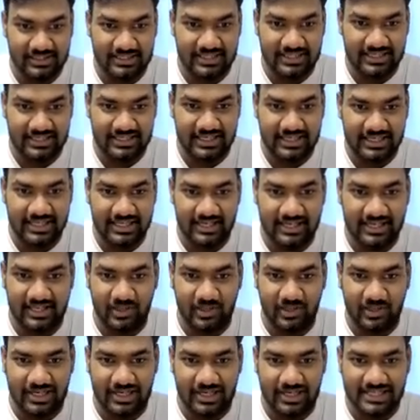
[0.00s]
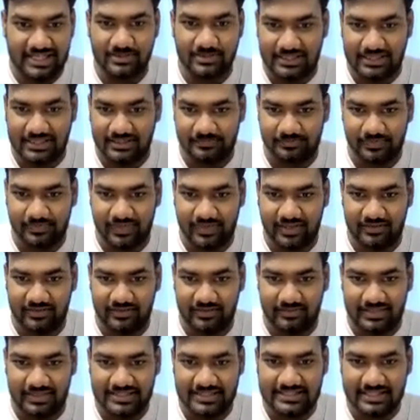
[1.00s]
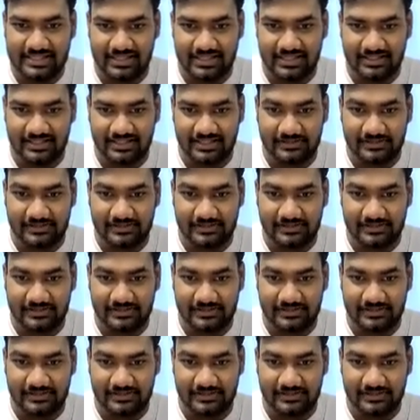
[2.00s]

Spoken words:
theory tute as well. Give me a second.